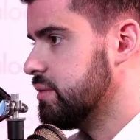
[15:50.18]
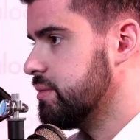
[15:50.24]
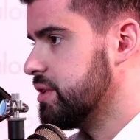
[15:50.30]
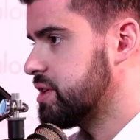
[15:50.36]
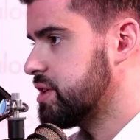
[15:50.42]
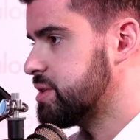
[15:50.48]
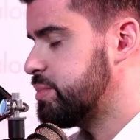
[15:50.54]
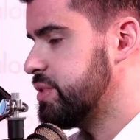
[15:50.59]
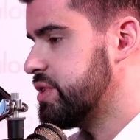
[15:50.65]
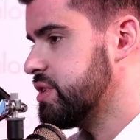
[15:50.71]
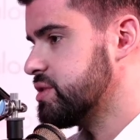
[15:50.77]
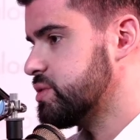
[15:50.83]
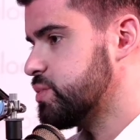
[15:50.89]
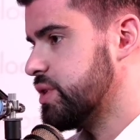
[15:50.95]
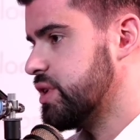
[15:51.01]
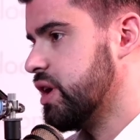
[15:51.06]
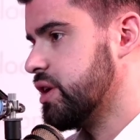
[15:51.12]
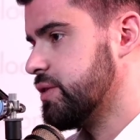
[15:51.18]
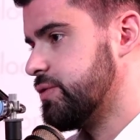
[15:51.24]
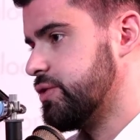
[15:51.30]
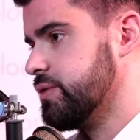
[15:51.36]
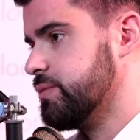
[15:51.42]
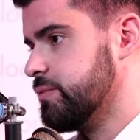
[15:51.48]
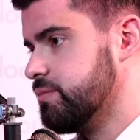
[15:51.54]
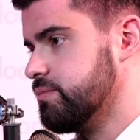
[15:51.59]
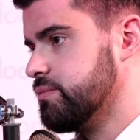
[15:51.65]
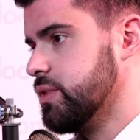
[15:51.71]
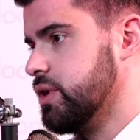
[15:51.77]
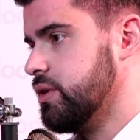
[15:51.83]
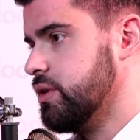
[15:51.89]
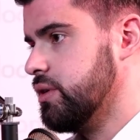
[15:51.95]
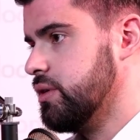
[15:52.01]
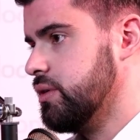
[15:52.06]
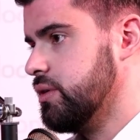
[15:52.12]
experience we got from
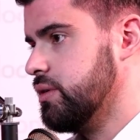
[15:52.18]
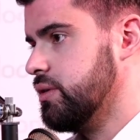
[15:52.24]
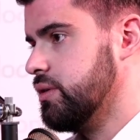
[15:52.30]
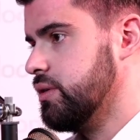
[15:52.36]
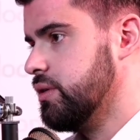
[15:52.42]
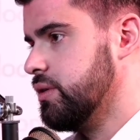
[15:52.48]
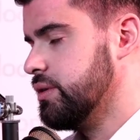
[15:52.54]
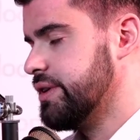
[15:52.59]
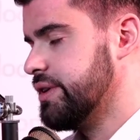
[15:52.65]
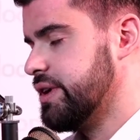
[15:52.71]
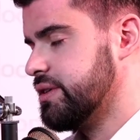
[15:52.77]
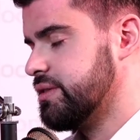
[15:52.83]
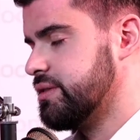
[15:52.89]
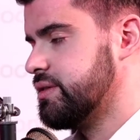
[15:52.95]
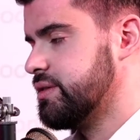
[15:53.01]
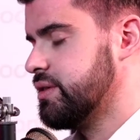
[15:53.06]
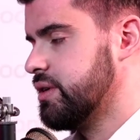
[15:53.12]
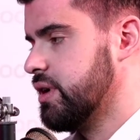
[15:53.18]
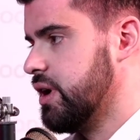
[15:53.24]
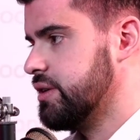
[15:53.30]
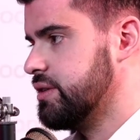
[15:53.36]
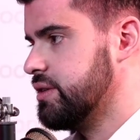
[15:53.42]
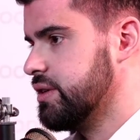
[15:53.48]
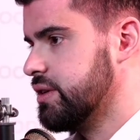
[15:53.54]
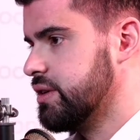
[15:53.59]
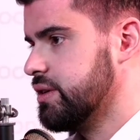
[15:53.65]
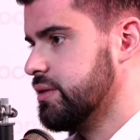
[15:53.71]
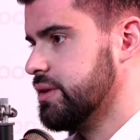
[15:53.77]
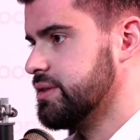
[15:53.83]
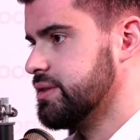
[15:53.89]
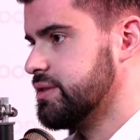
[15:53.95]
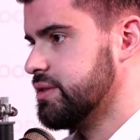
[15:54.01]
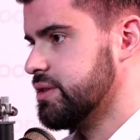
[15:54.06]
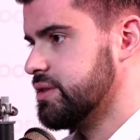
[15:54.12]
all that, I think
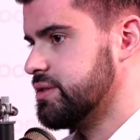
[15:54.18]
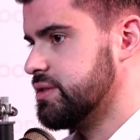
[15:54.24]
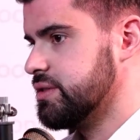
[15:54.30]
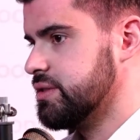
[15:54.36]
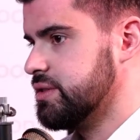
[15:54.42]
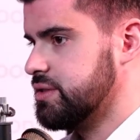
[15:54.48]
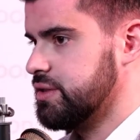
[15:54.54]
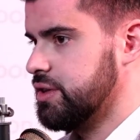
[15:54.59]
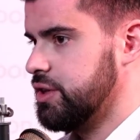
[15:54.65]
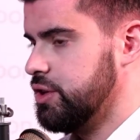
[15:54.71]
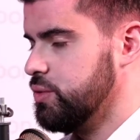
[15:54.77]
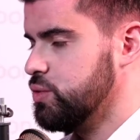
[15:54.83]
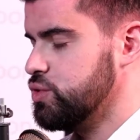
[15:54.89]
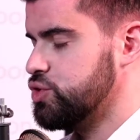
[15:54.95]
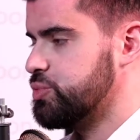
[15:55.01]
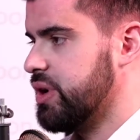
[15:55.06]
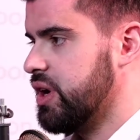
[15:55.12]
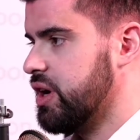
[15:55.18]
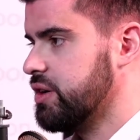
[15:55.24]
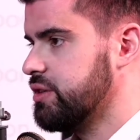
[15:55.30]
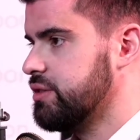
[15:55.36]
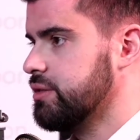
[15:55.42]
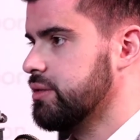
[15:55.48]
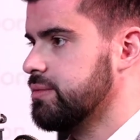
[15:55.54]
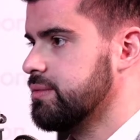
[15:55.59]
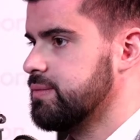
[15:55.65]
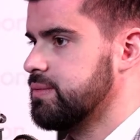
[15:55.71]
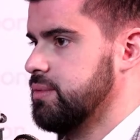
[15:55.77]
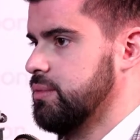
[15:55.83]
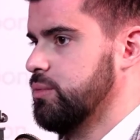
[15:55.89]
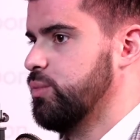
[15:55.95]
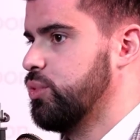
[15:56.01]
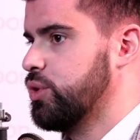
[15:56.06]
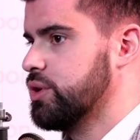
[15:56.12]
it's a huge part of
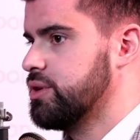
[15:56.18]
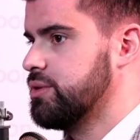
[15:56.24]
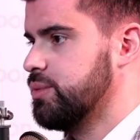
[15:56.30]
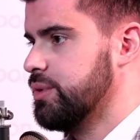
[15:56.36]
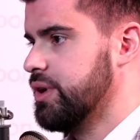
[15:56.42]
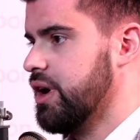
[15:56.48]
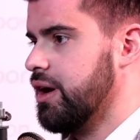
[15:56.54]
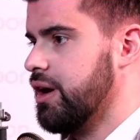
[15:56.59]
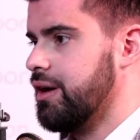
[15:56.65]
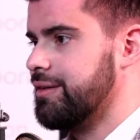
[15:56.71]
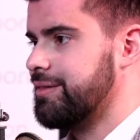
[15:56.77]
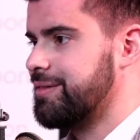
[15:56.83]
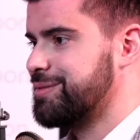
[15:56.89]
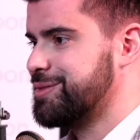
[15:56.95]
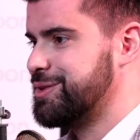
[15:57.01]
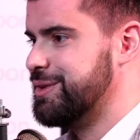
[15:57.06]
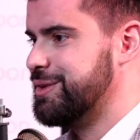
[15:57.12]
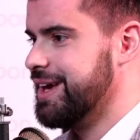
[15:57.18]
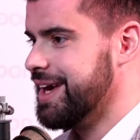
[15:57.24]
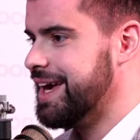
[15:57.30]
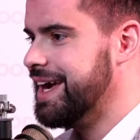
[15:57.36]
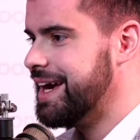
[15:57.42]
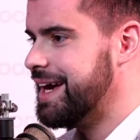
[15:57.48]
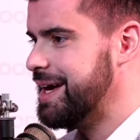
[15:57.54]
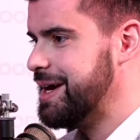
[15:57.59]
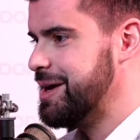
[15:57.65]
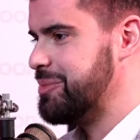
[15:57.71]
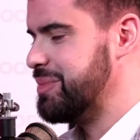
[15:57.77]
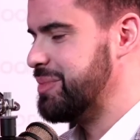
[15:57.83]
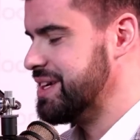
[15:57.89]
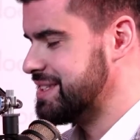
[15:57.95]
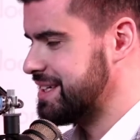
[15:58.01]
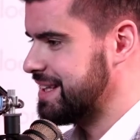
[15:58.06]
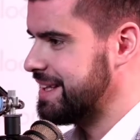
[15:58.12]
what we are today.
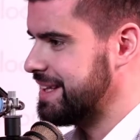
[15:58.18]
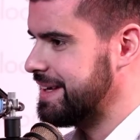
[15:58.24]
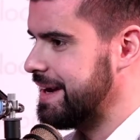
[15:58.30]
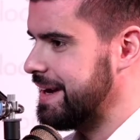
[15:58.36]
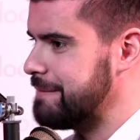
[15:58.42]
Basically.